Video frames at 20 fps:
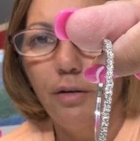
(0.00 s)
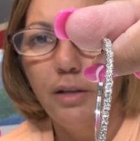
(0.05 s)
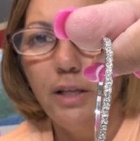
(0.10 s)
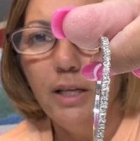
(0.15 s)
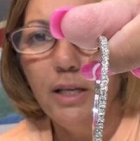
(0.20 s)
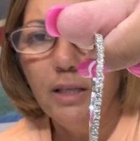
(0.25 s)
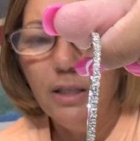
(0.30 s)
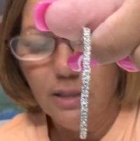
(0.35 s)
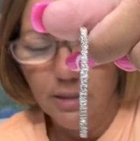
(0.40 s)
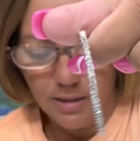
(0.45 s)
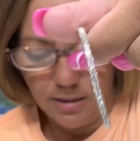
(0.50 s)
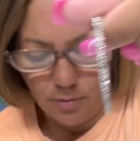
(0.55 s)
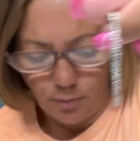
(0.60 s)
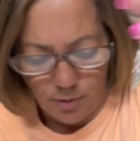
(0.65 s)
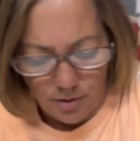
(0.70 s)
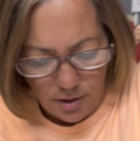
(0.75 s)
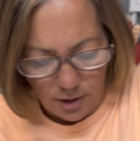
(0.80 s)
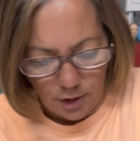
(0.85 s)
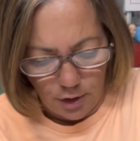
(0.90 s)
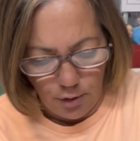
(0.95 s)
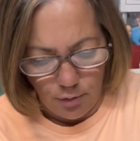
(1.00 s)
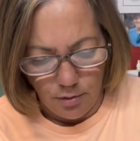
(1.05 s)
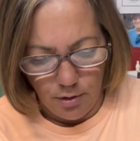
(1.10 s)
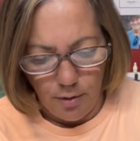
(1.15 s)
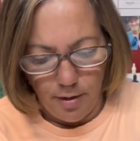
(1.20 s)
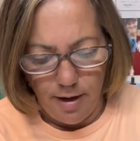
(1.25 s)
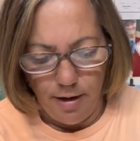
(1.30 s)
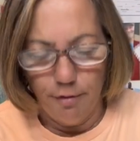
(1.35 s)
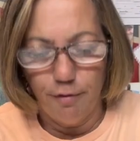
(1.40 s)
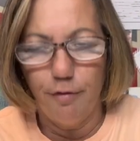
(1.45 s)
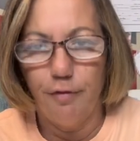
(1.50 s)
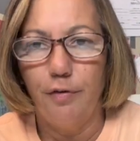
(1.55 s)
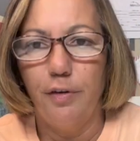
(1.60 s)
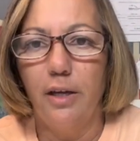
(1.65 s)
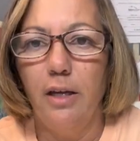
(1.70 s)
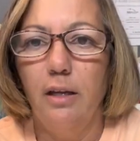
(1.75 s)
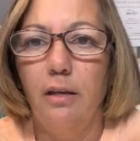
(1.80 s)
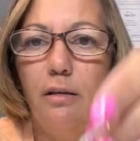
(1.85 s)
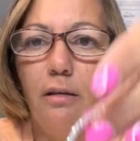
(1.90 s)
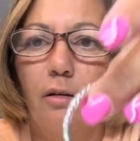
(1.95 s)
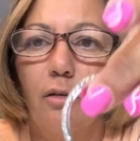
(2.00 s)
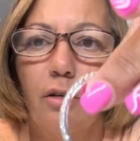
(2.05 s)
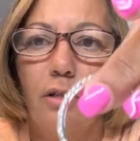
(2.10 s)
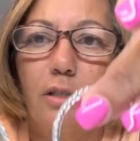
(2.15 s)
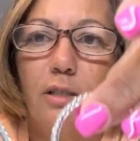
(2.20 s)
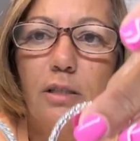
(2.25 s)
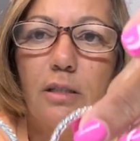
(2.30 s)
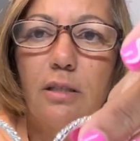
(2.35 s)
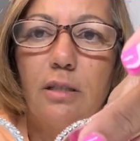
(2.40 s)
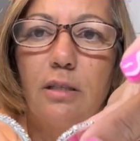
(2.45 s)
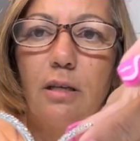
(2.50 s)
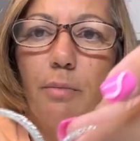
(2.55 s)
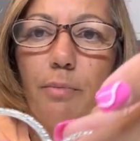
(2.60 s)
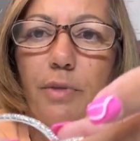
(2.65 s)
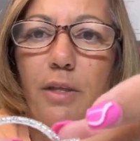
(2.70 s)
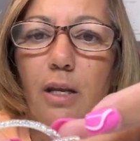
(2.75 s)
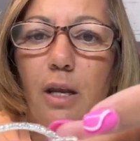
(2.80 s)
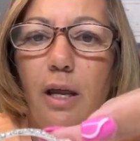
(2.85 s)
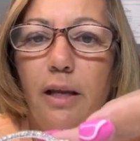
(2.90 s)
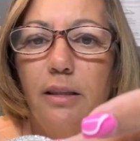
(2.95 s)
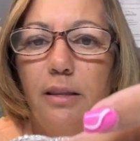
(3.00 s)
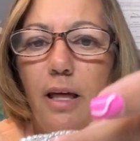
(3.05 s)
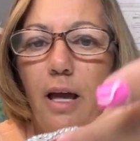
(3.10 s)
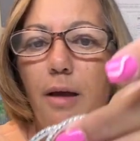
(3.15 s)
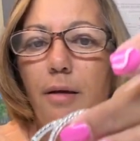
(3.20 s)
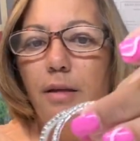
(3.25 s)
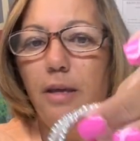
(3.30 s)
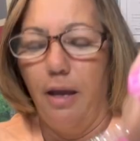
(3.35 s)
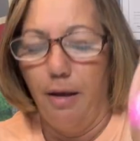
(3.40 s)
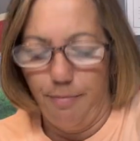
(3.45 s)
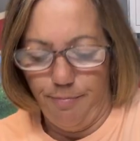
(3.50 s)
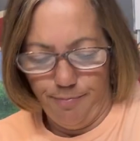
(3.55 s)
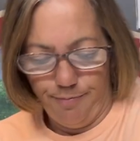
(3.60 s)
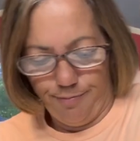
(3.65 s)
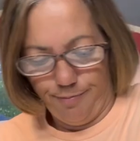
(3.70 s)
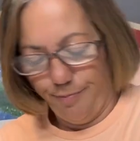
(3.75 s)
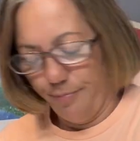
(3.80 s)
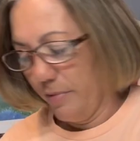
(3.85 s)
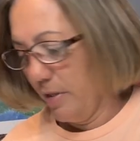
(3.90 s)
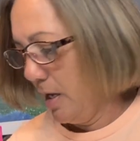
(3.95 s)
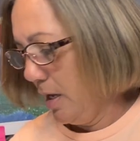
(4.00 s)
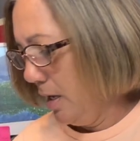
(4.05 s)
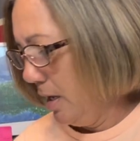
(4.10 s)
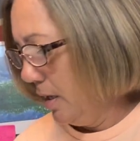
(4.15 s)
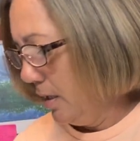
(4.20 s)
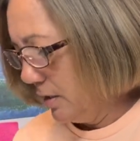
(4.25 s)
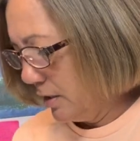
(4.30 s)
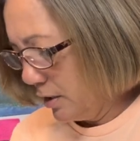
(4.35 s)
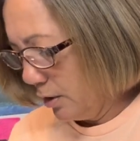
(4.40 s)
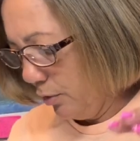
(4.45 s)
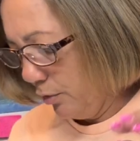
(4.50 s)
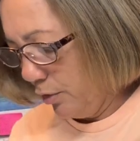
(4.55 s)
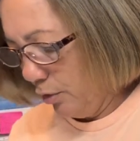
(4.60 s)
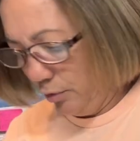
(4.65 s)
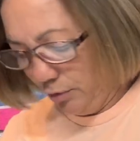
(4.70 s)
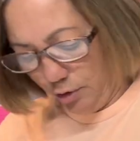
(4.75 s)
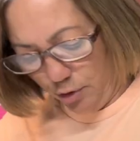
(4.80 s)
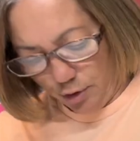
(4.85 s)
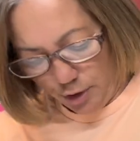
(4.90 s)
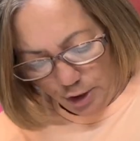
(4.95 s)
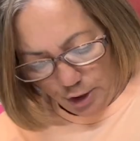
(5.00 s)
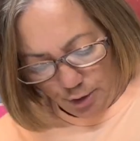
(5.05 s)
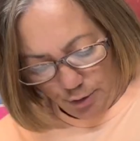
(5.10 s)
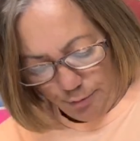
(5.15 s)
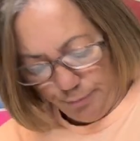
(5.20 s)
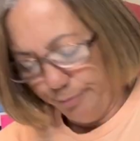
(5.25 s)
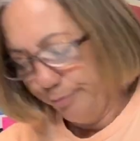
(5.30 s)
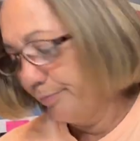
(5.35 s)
these with a cute little outfit or something like that. Yeah. So those are cute.